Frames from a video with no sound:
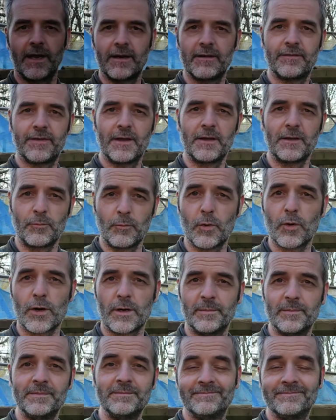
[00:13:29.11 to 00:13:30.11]
I found a
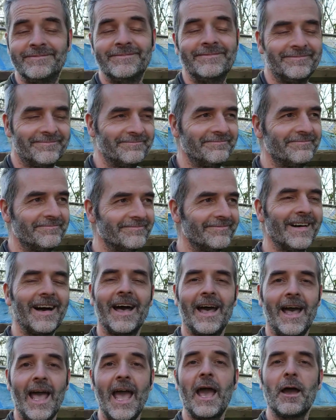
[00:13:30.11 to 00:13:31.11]
worm.
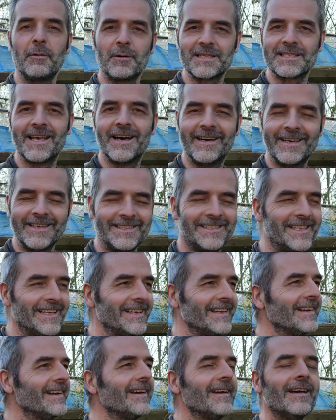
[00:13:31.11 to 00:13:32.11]
How exciting.
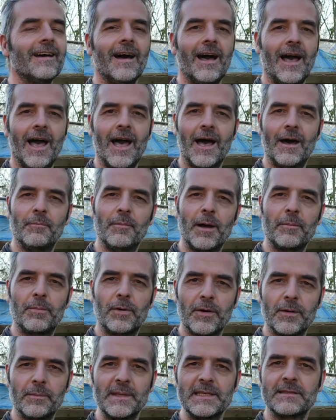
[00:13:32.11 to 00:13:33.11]
I
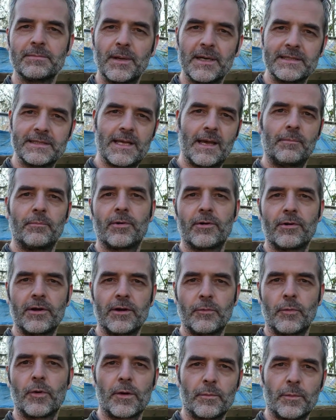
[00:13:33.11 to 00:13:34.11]
put him into my temporary
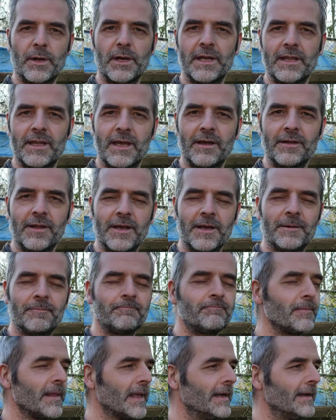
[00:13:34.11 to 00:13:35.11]
wormery down there.
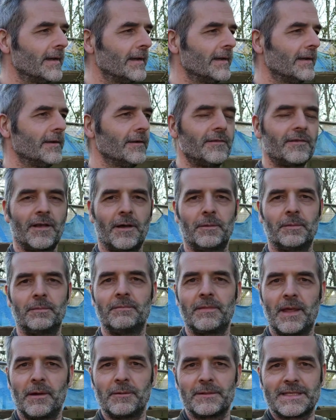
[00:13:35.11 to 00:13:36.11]
So
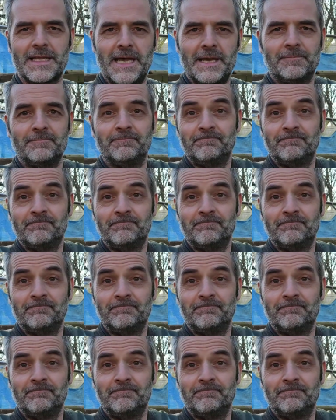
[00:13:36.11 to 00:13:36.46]
that was that.